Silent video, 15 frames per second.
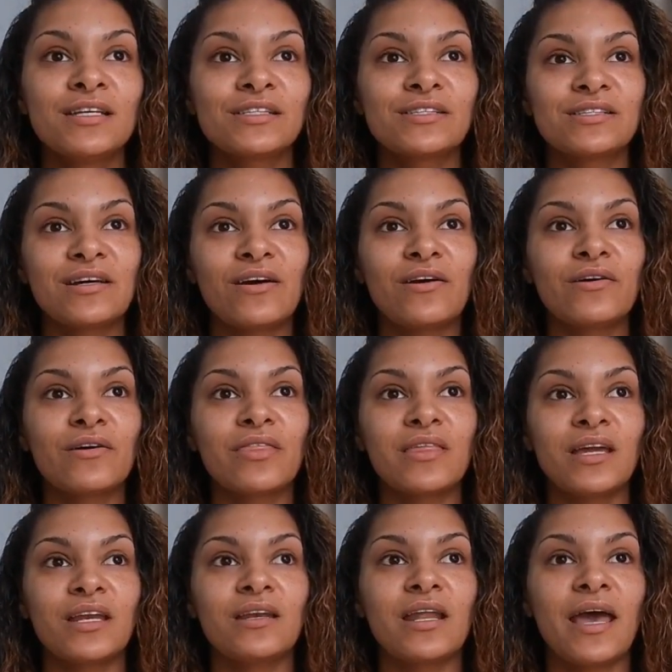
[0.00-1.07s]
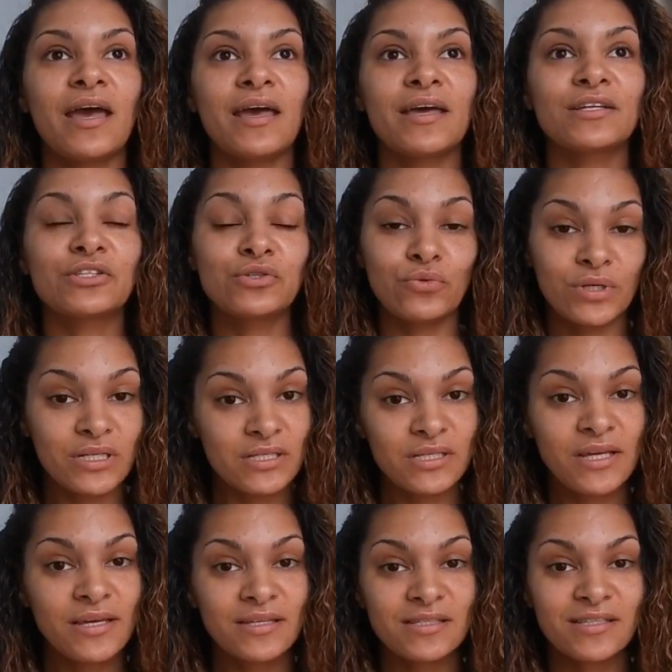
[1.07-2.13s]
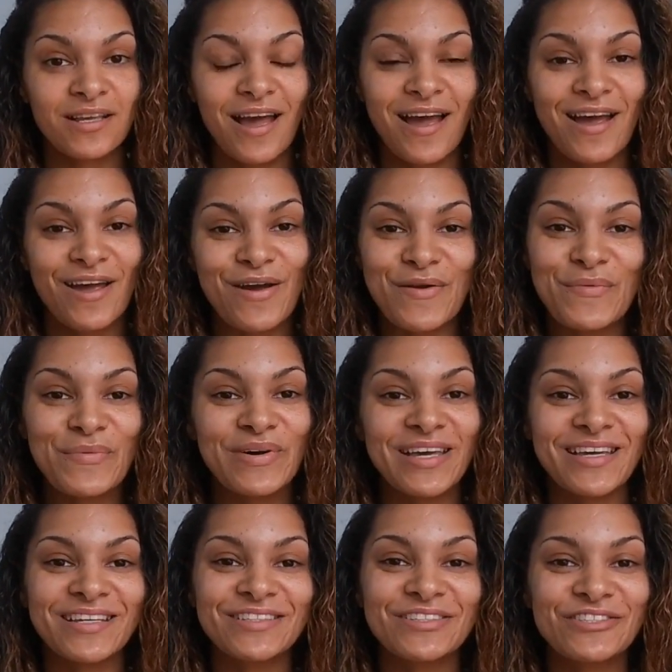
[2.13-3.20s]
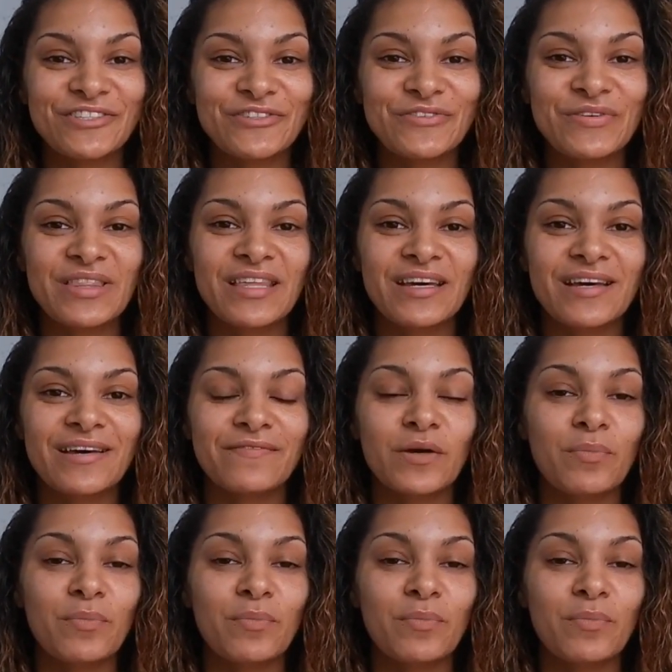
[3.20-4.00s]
So then at 26, I went to the